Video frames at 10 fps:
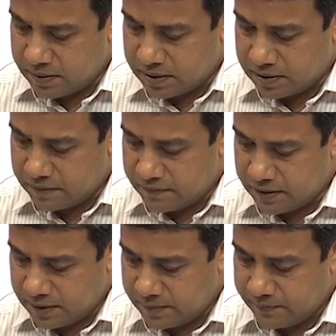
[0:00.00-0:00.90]
partial
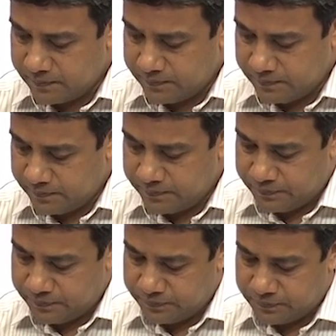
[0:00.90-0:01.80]
phi.
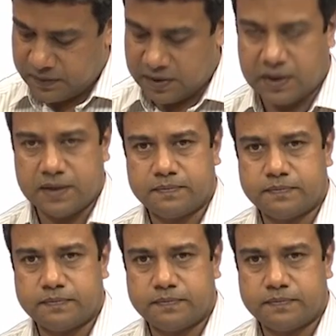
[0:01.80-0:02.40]
Okay.